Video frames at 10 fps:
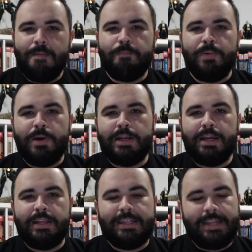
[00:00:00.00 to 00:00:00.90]
But
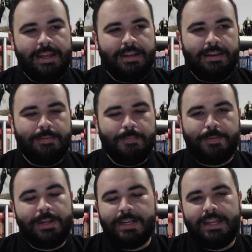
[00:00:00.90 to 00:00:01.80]
at the end,
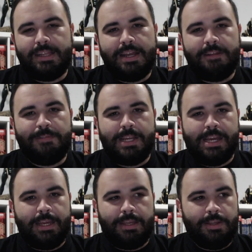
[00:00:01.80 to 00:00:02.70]
but at the end of the
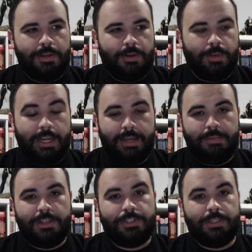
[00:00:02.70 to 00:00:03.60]
day, you know, like I
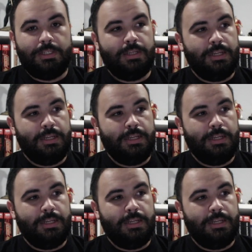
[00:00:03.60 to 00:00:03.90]
mentioned,